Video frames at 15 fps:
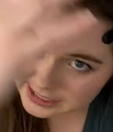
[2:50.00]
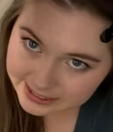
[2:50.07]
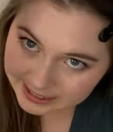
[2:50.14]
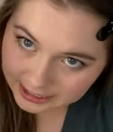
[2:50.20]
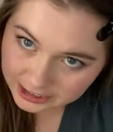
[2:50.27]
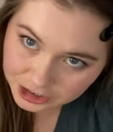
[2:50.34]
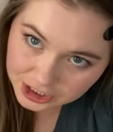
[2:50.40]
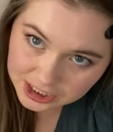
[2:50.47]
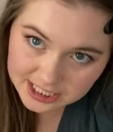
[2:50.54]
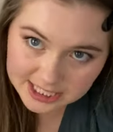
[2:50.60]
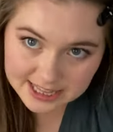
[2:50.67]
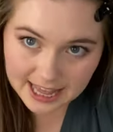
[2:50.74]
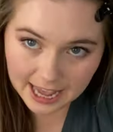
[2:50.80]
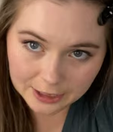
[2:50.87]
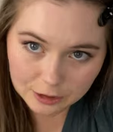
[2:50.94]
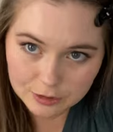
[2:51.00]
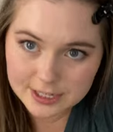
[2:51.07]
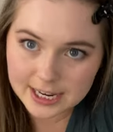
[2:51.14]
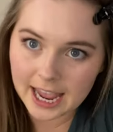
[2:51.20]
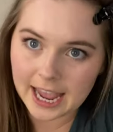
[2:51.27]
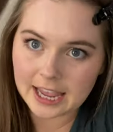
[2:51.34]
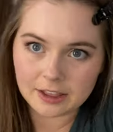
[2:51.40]
sections that you
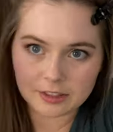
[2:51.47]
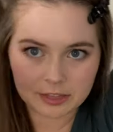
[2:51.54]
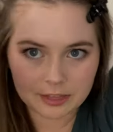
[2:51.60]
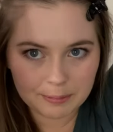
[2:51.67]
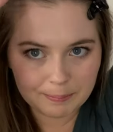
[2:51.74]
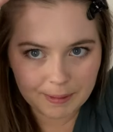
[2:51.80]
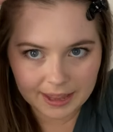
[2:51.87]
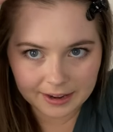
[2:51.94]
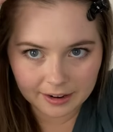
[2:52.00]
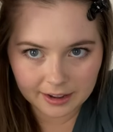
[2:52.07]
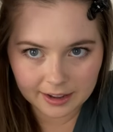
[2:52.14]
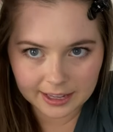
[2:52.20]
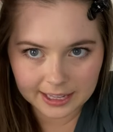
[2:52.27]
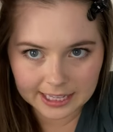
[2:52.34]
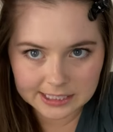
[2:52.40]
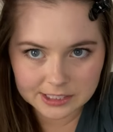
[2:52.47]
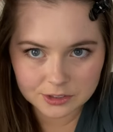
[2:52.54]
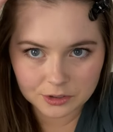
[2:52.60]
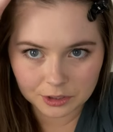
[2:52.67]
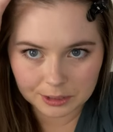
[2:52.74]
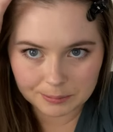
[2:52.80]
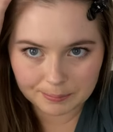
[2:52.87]
take, the better it's
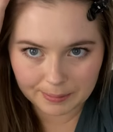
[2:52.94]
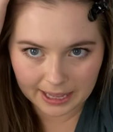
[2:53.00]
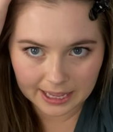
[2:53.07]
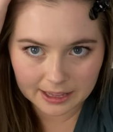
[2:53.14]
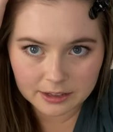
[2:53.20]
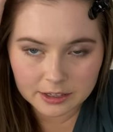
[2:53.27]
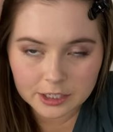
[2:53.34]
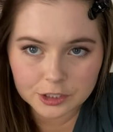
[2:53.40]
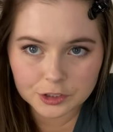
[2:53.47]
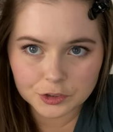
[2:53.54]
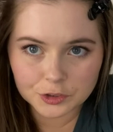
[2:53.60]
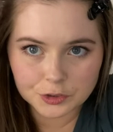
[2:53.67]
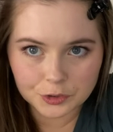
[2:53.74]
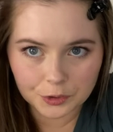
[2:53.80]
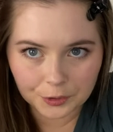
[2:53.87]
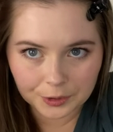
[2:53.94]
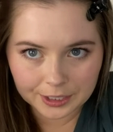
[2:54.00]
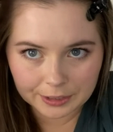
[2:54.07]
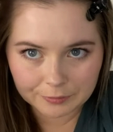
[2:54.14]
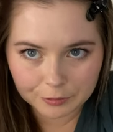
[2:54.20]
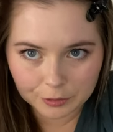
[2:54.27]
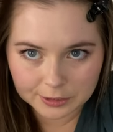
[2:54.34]
gonna be. So
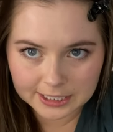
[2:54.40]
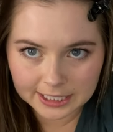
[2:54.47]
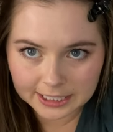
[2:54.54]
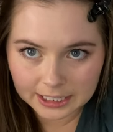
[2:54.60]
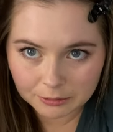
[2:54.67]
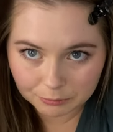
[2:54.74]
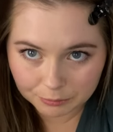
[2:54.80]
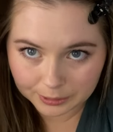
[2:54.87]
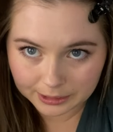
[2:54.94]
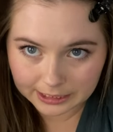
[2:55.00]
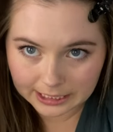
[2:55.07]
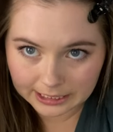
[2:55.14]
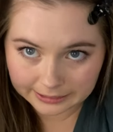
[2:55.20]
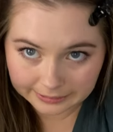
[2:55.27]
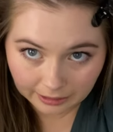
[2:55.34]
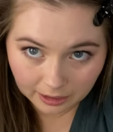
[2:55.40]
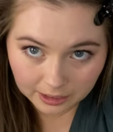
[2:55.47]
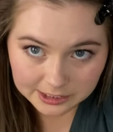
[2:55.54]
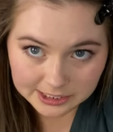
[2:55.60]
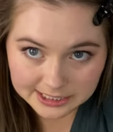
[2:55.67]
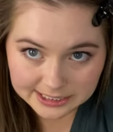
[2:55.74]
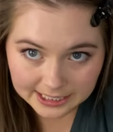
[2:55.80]
if you're taking really
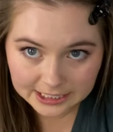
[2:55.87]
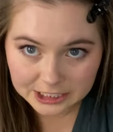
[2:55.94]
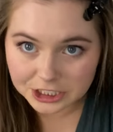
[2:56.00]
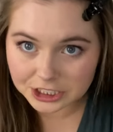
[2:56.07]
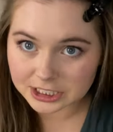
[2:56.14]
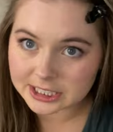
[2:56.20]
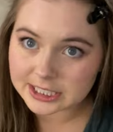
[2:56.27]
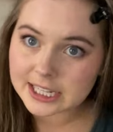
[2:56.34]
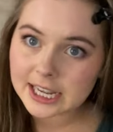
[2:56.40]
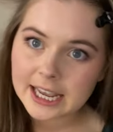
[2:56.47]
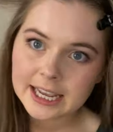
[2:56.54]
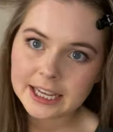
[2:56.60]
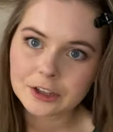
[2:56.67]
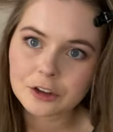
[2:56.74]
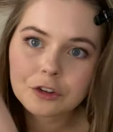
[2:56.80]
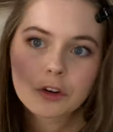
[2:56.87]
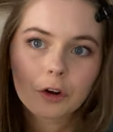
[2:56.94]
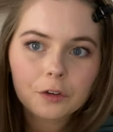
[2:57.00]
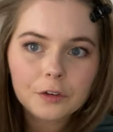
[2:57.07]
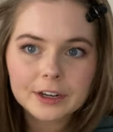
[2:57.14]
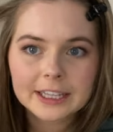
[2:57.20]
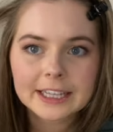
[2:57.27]
large sections, you're
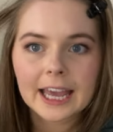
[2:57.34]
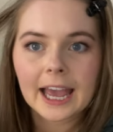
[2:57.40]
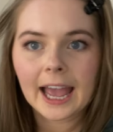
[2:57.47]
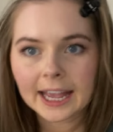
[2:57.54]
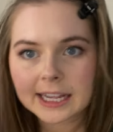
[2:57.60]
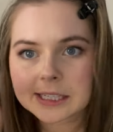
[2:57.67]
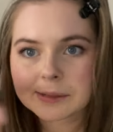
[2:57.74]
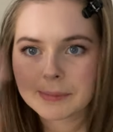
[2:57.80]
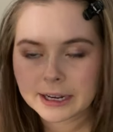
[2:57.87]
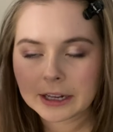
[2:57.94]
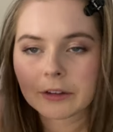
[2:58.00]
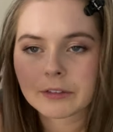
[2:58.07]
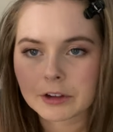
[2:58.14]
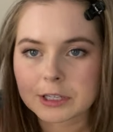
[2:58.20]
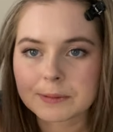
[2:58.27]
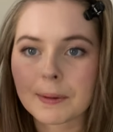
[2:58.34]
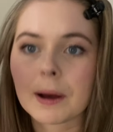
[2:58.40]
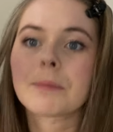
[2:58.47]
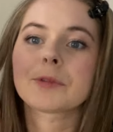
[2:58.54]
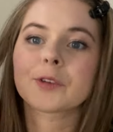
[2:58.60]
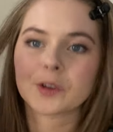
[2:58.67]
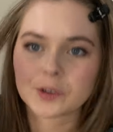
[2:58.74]
not going to get as many of those
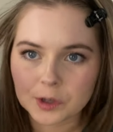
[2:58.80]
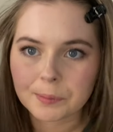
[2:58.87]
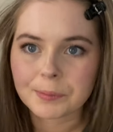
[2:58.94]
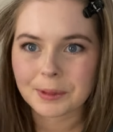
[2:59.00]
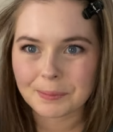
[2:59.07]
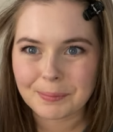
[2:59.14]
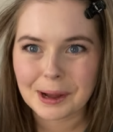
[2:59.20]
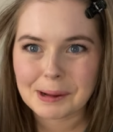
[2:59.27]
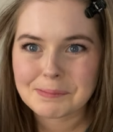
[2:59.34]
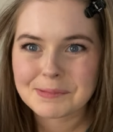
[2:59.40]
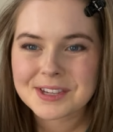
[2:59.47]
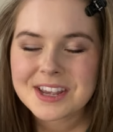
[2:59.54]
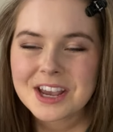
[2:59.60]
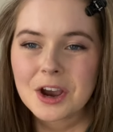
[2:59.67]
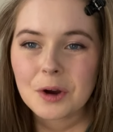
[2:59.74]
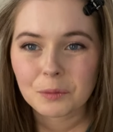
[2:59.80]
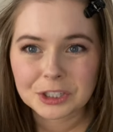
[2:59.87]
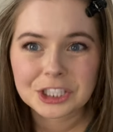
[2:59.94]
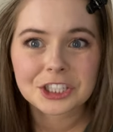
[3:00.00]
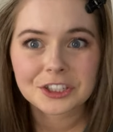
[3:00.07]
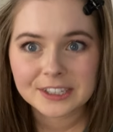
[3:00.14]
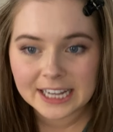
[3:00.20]
bumps on top of the bumps,
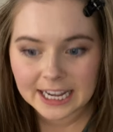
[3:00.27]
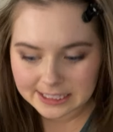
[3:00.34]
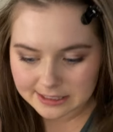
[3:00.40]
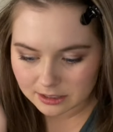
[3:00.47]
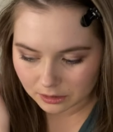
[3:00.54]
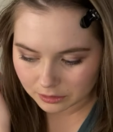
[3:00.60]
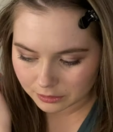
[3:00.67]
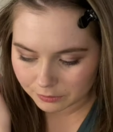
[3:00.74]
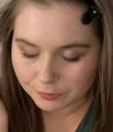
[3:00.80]
which creates all the